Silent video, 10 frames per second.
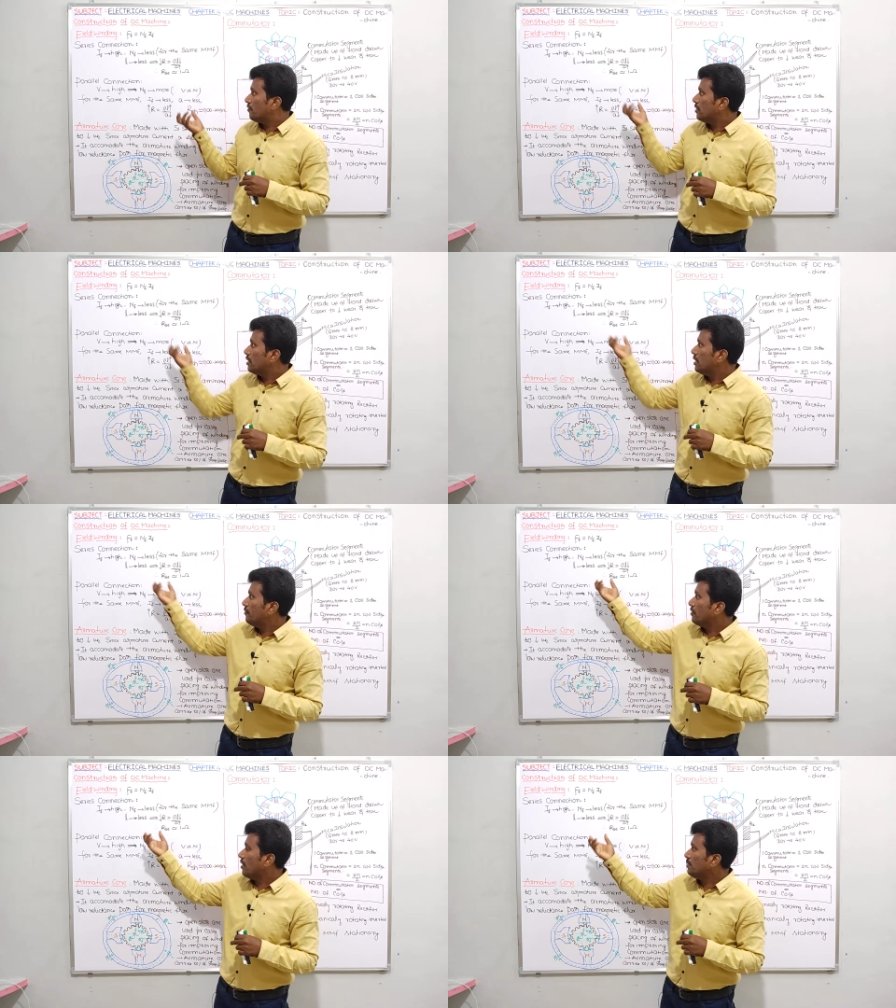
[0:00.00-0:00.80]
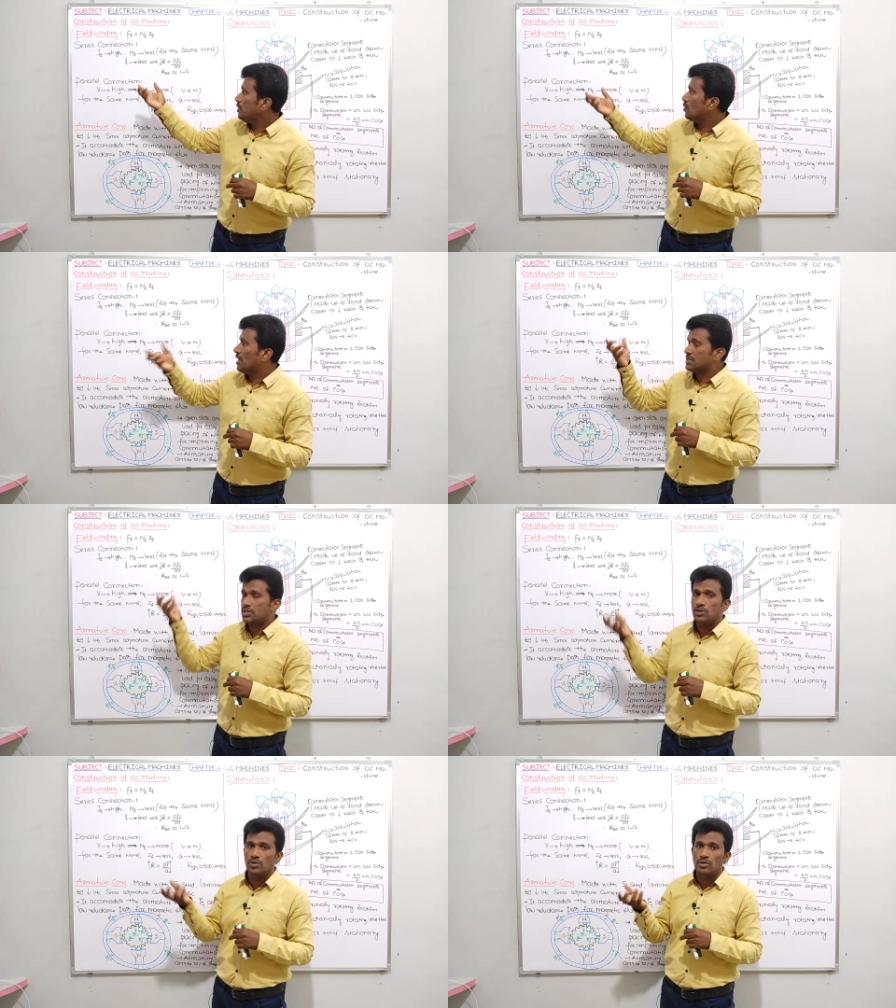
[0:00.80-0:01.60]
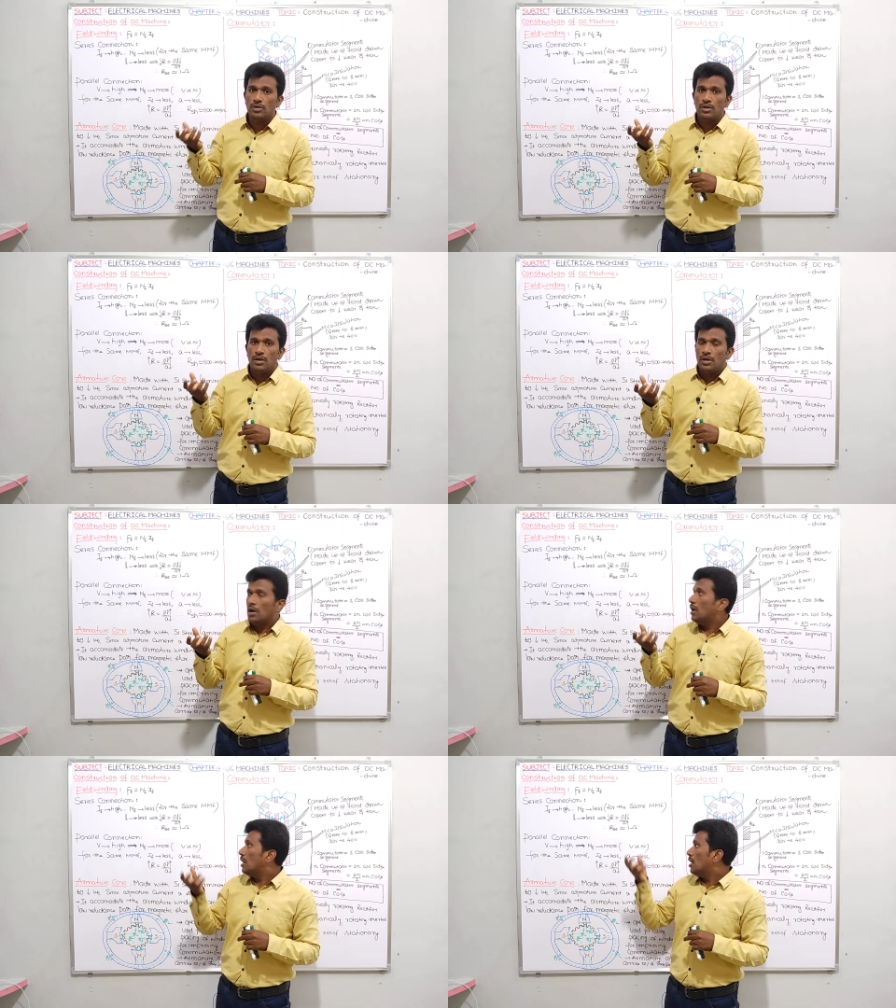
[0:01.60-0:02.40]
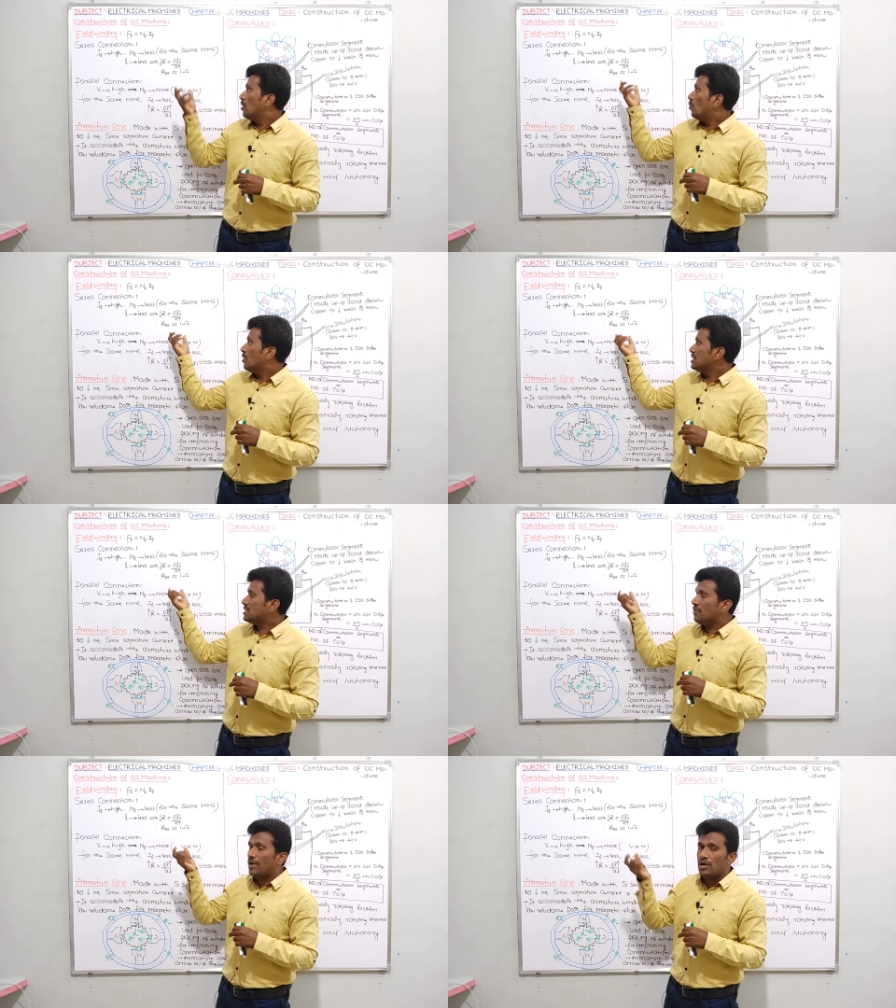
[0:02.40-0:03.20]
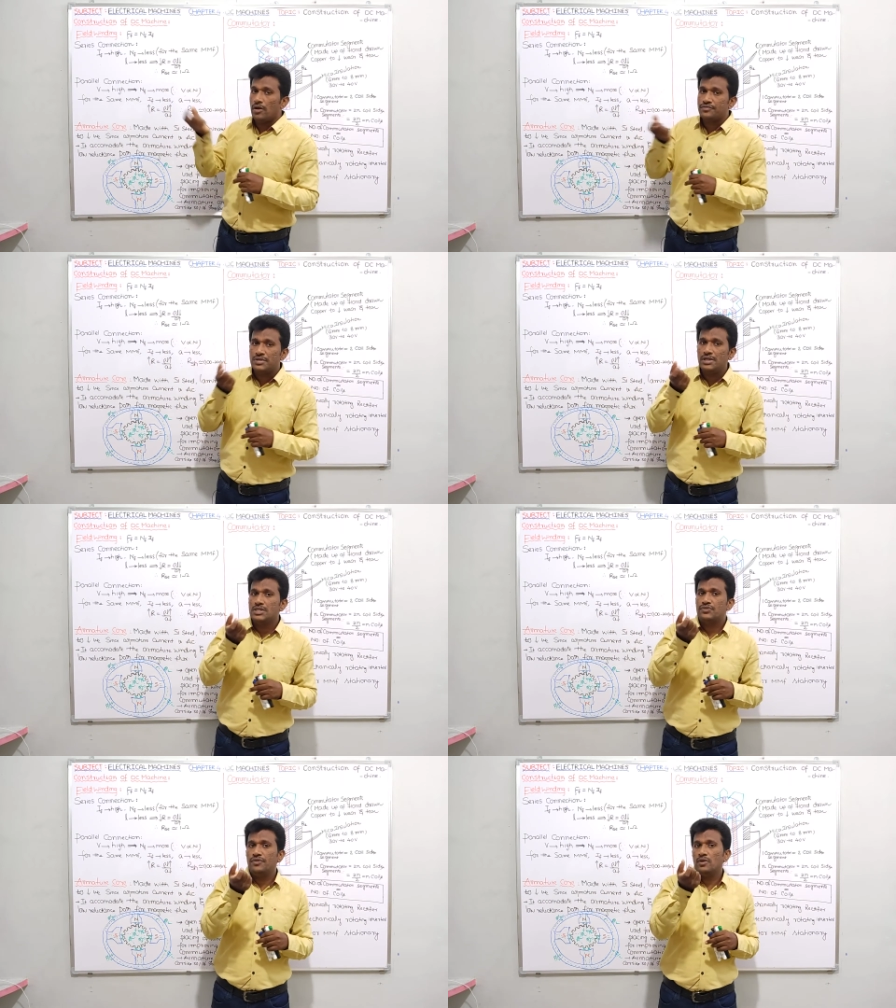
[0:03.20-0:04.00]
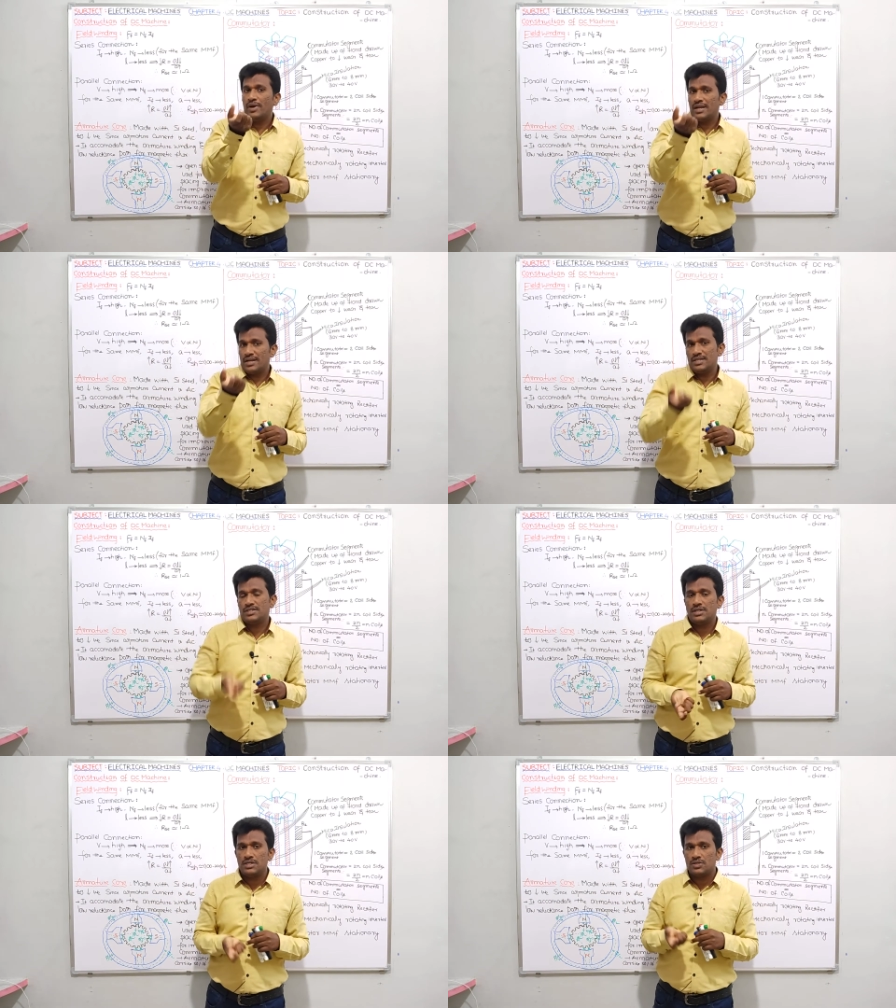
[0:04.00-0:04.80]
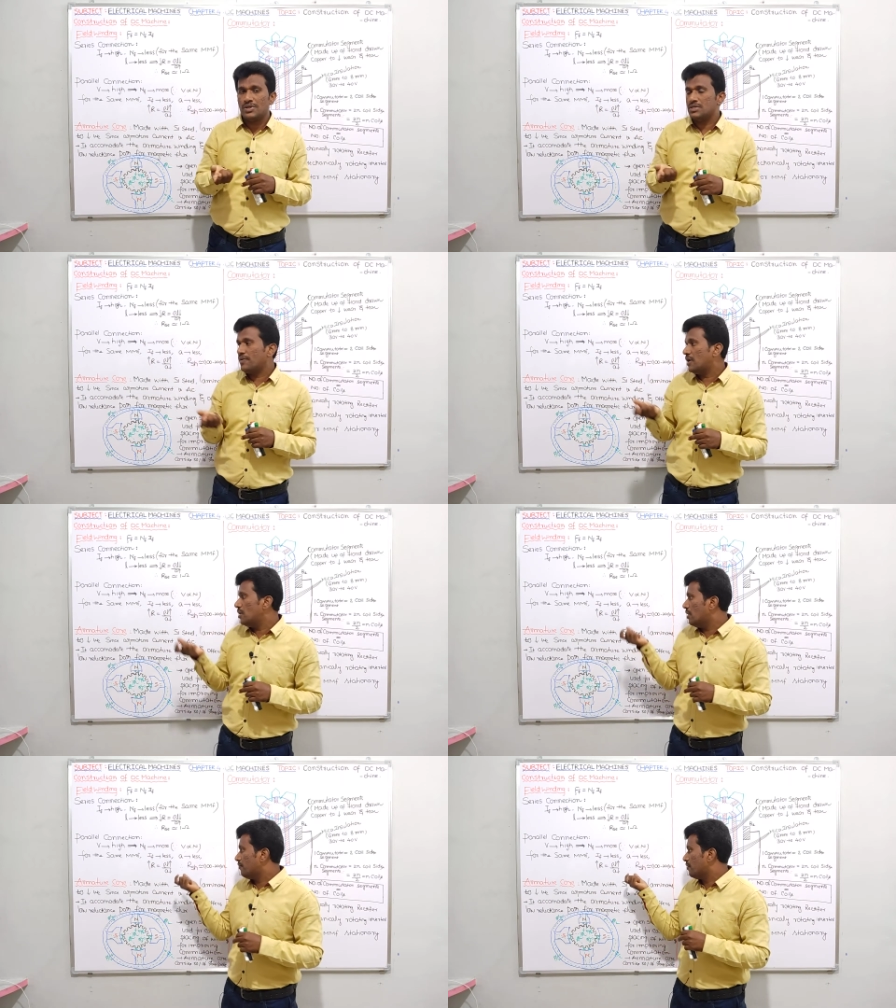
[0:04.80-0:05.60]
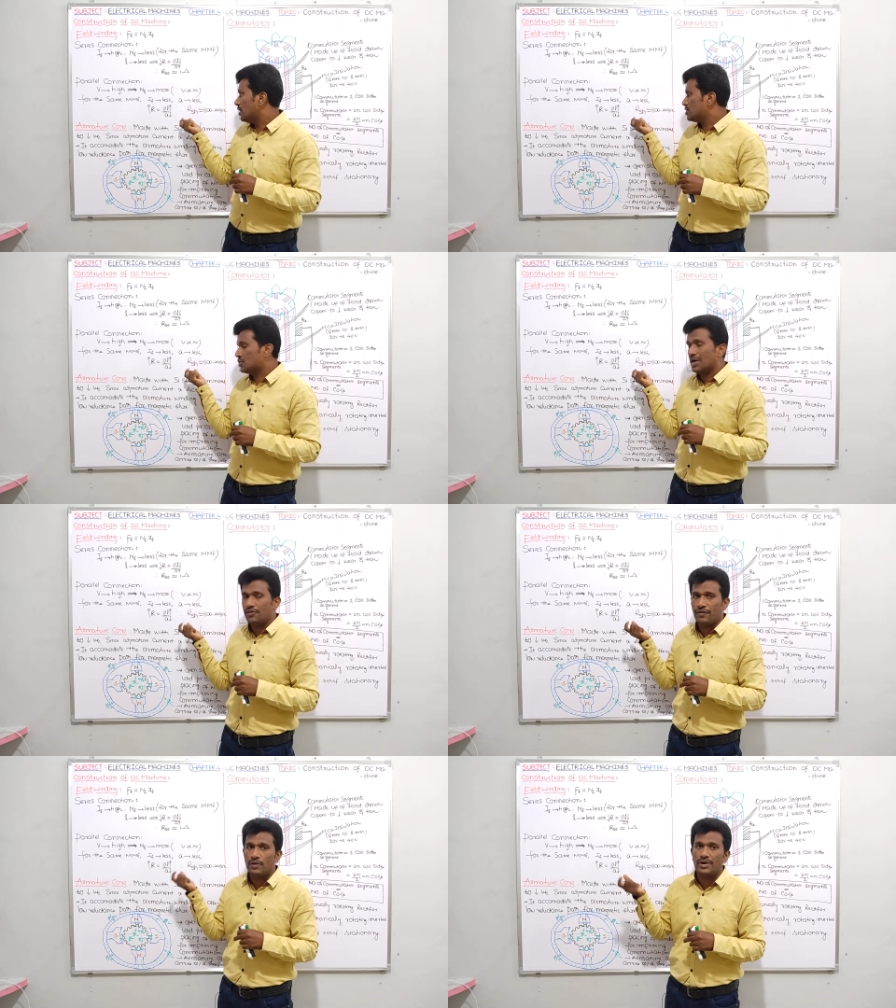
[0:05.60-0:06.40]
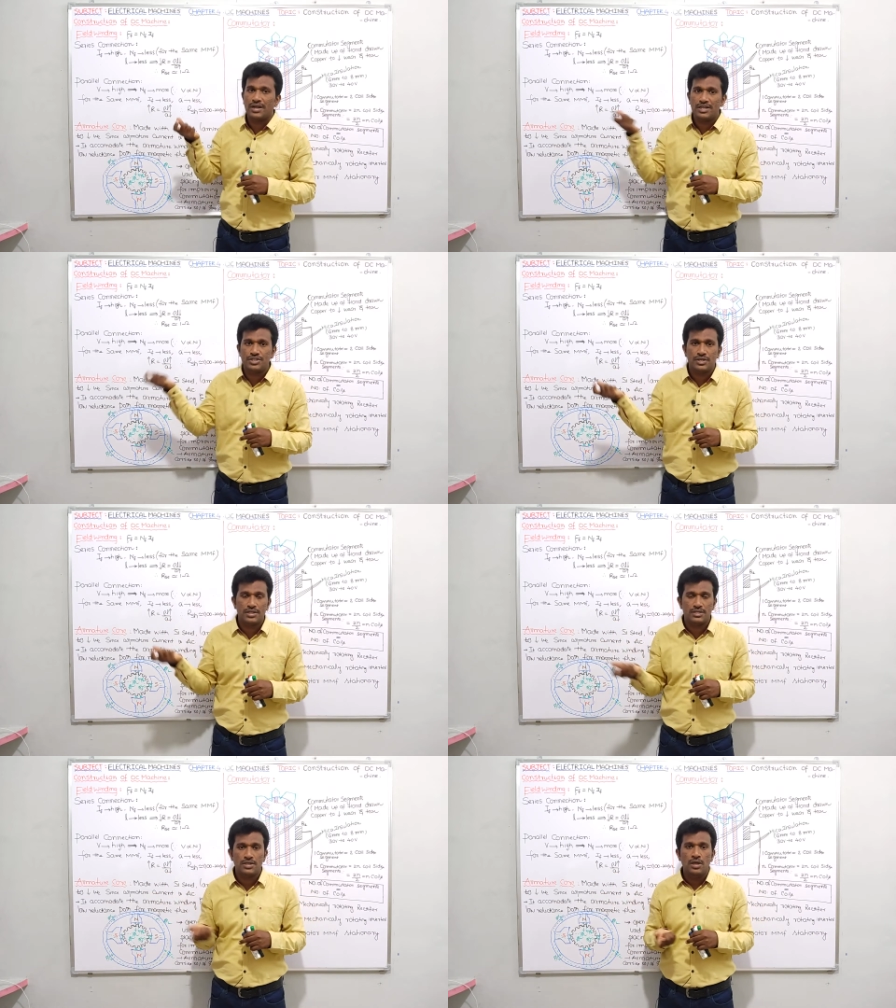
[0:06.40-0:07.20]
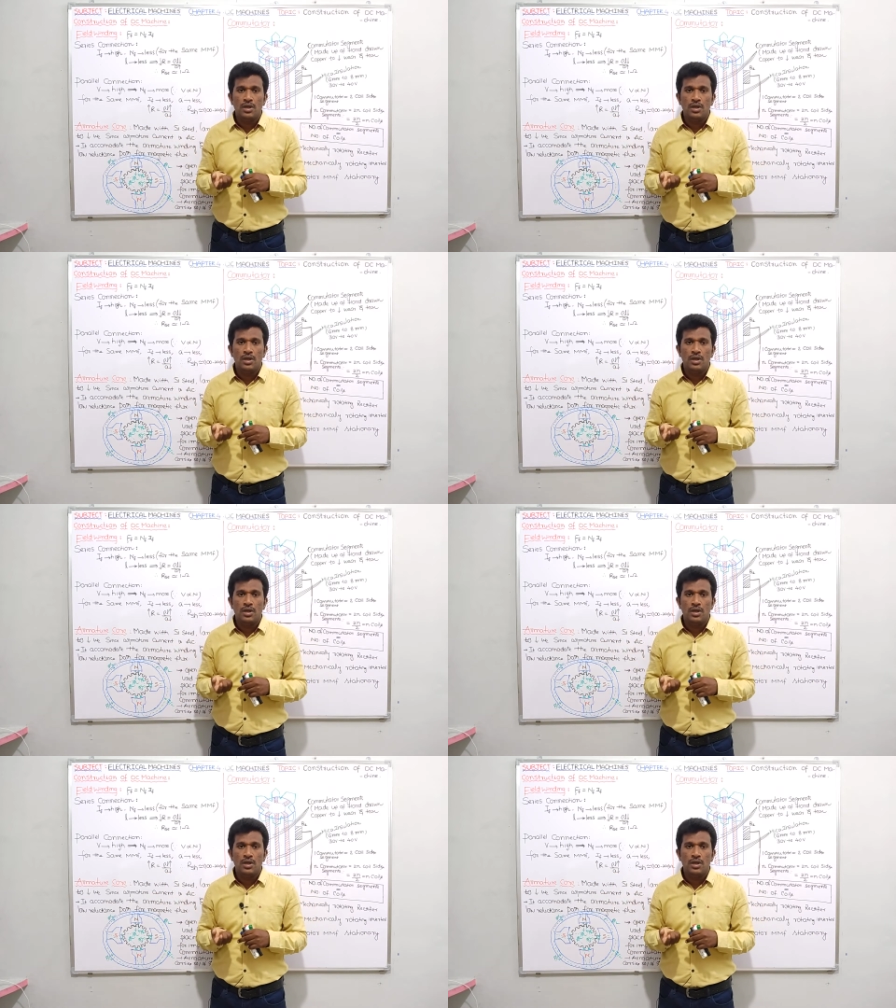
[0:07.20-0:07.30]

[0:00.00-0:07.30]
if you want me to ask you what is the value of series field winding resistance, what is the value of shunt field winding resistance,